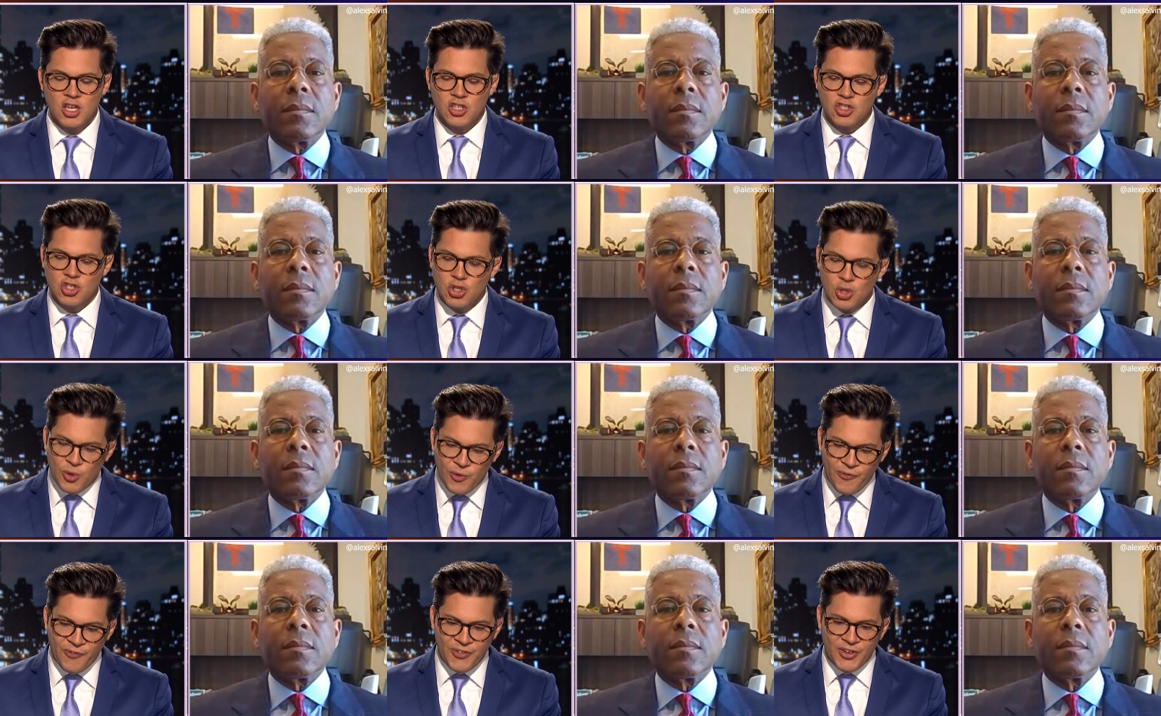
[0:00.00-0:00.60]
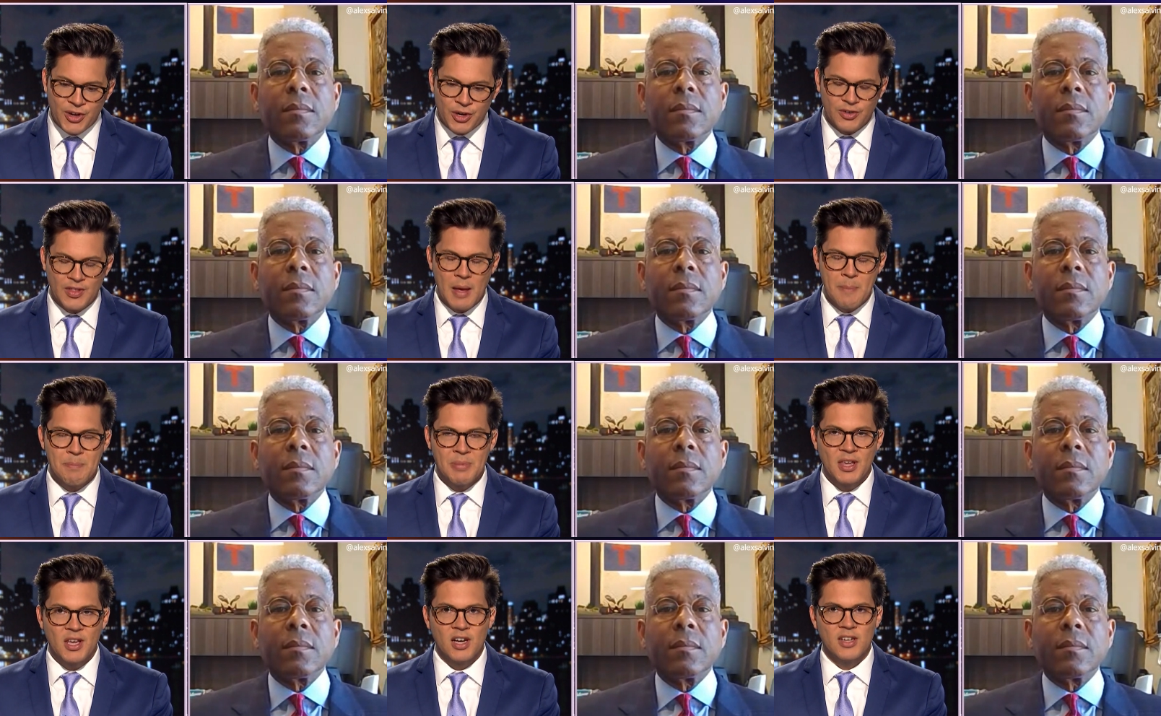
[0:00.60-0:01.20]
Speaker 1: Do you fear
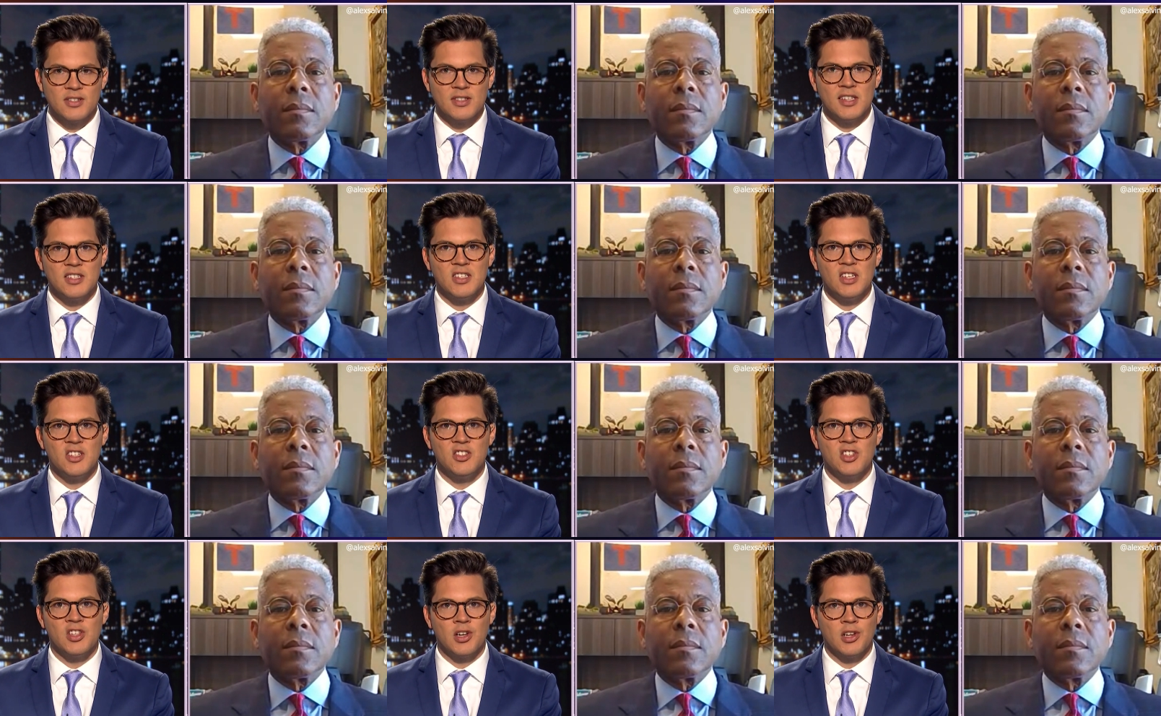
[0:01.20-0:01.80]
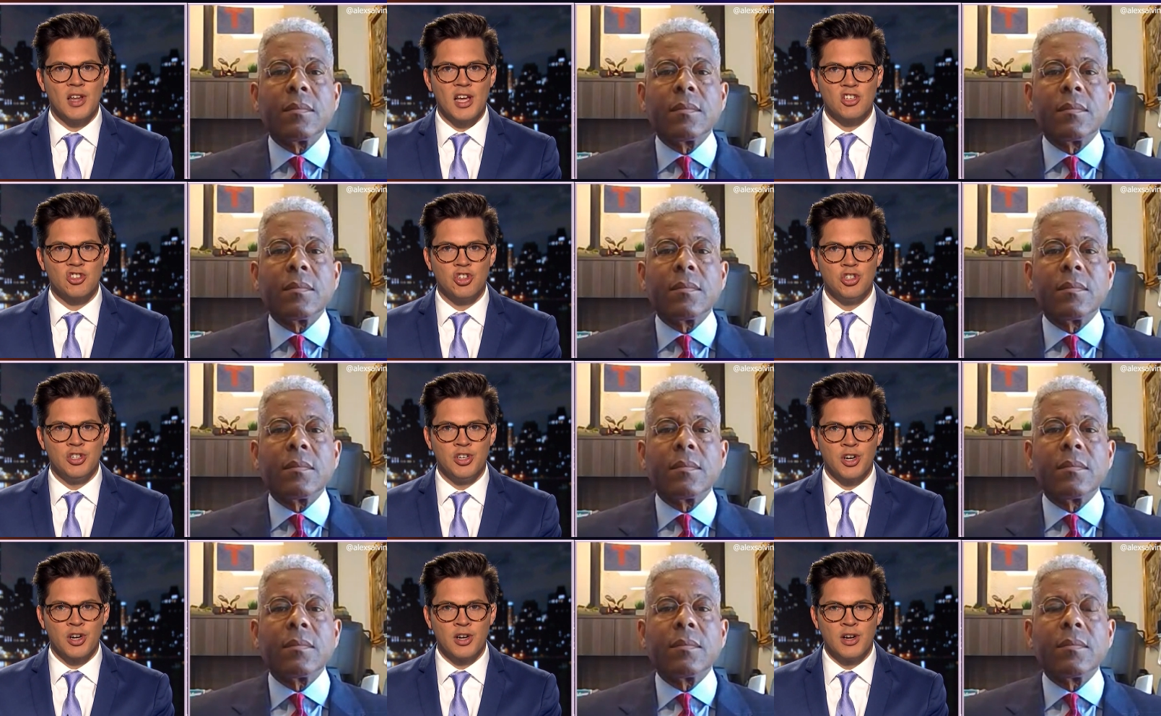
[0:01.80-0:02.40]
that because this is an
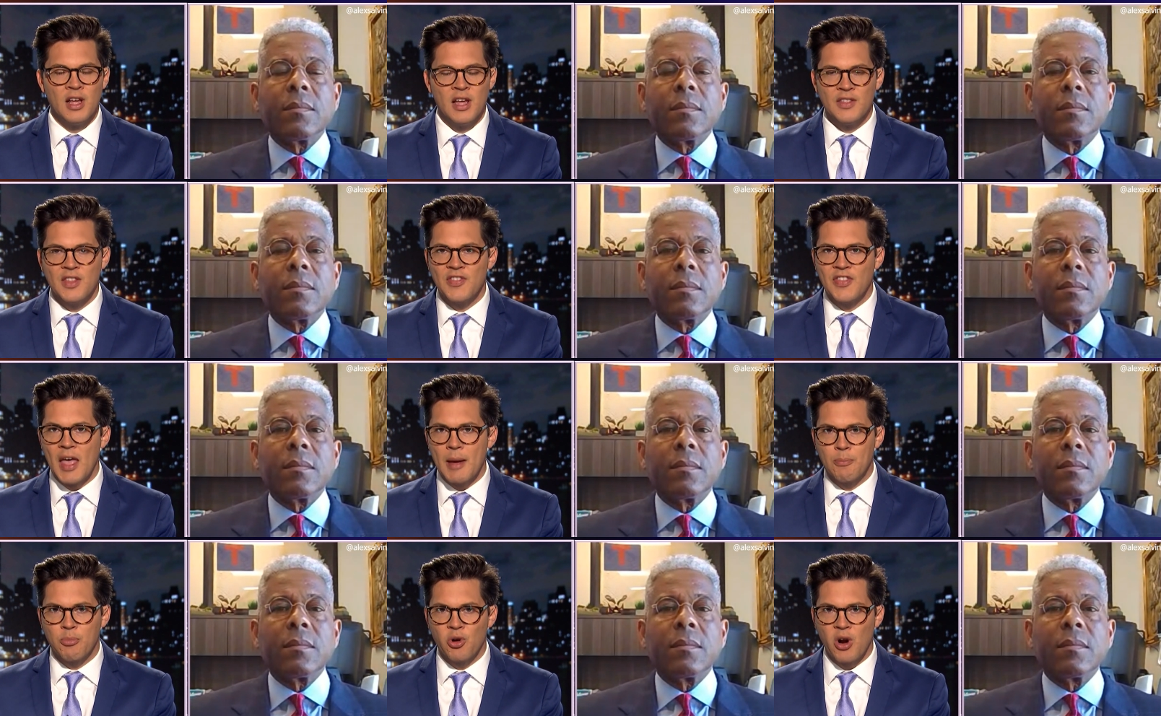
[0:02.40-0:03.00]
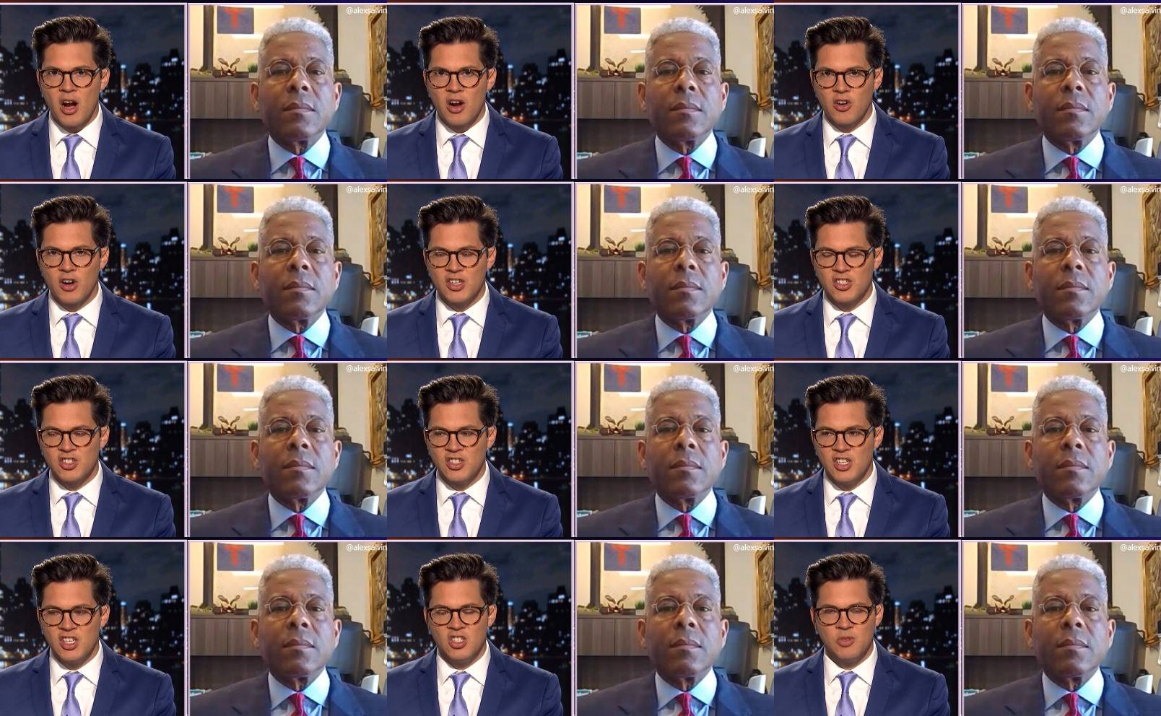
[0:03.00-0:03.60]
election year, that that
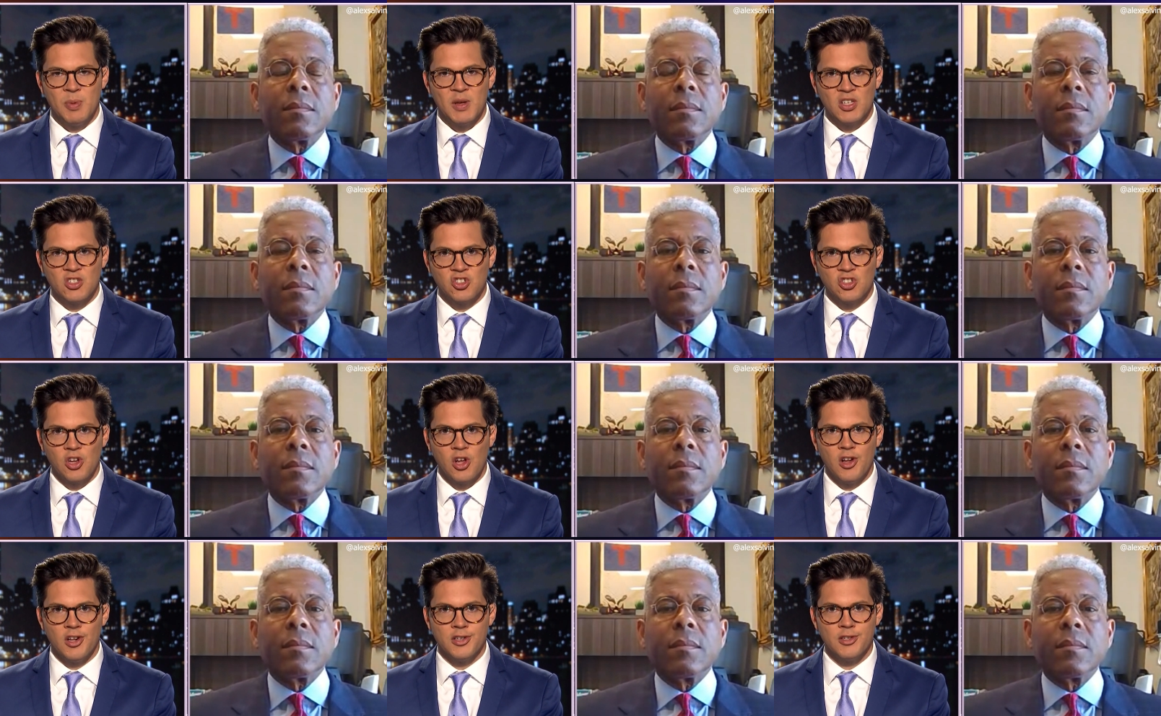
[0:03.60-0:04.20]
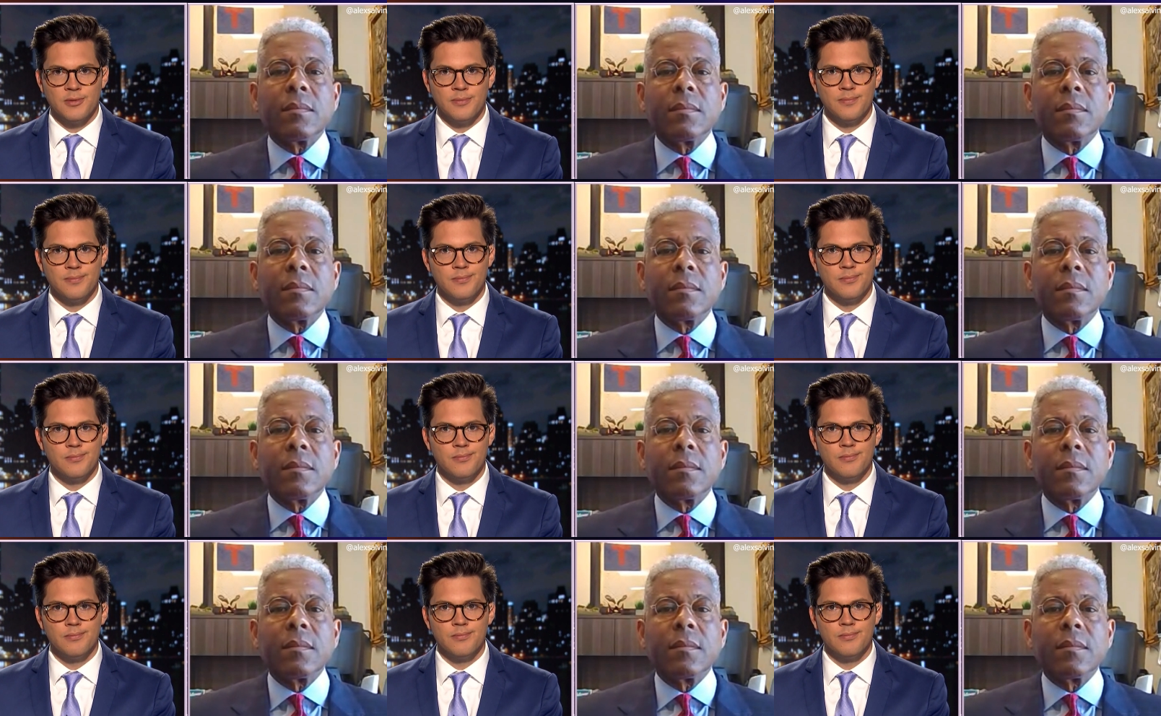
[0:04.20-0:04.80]
progress is being stalled?
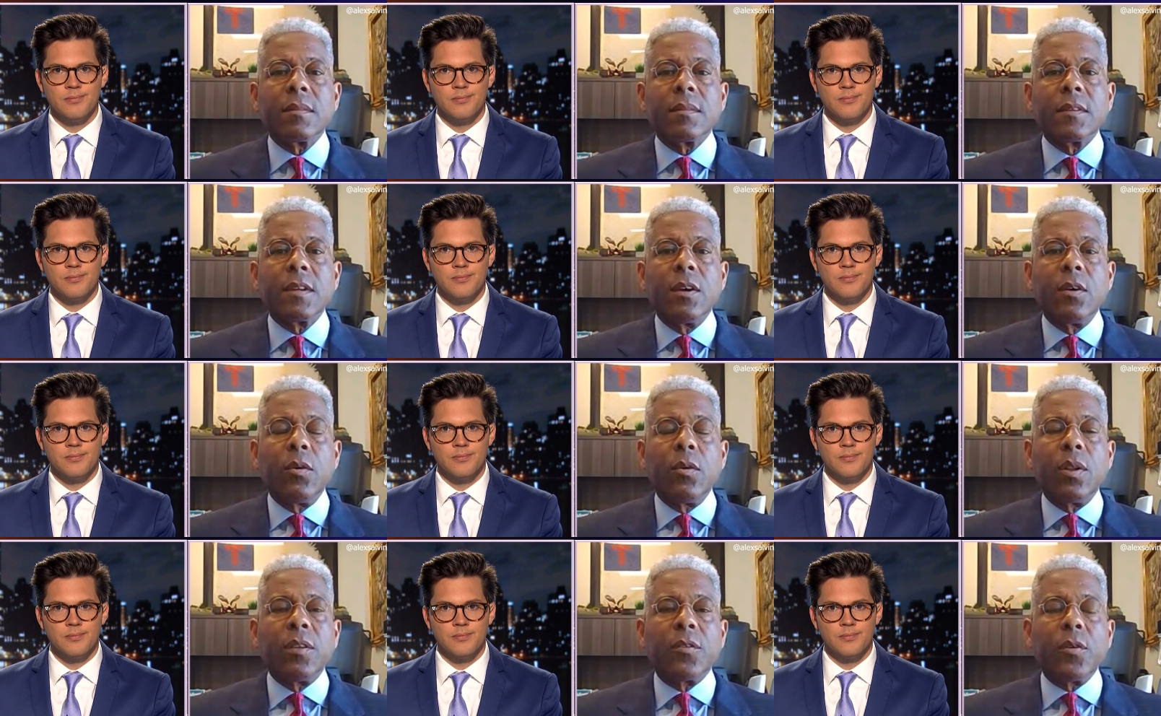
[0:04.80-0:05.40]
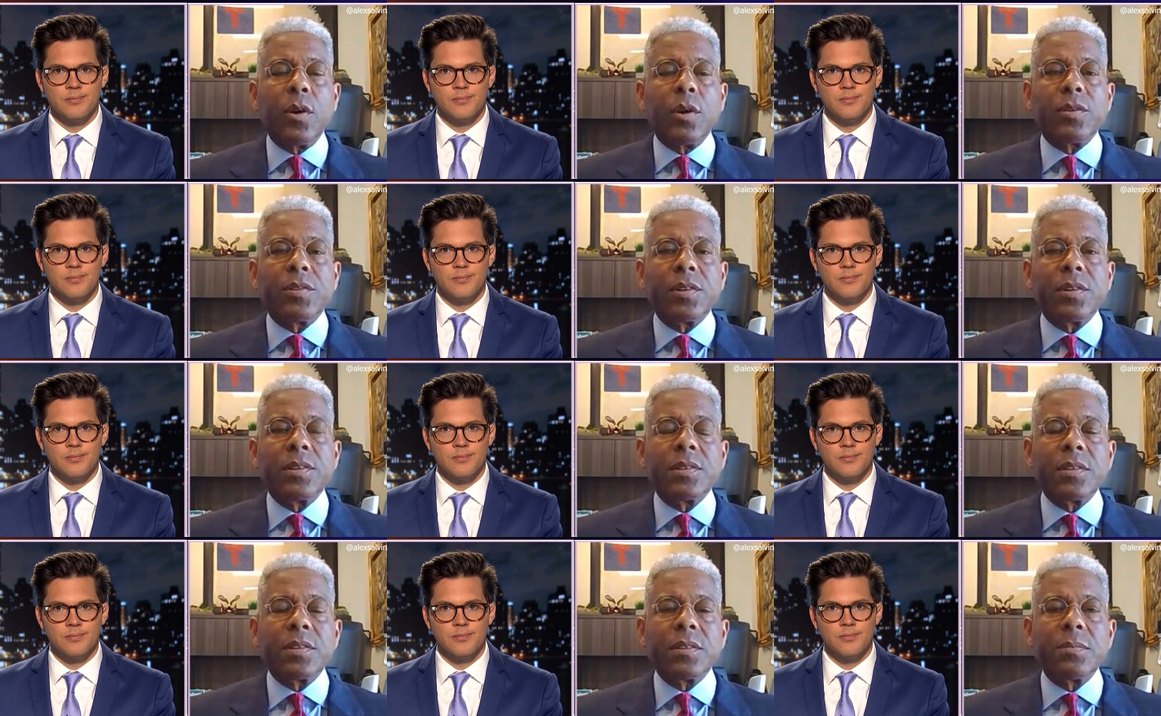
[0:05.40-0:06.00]
Well, of
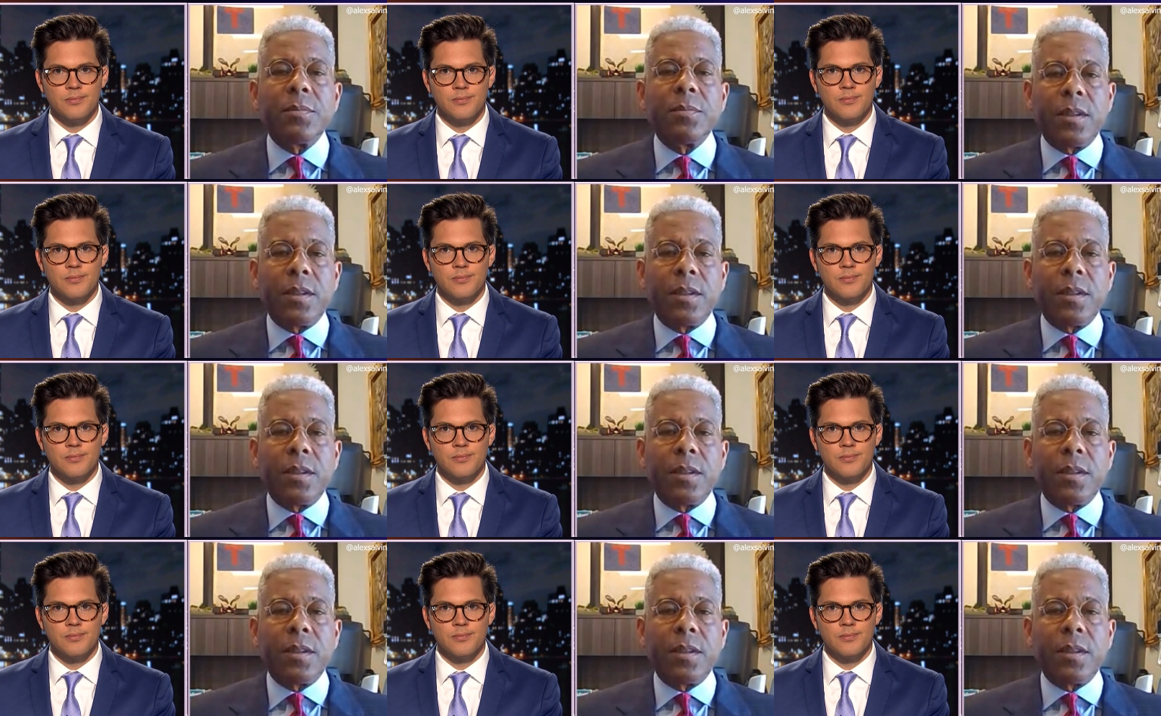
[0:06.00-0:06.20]
course, this is,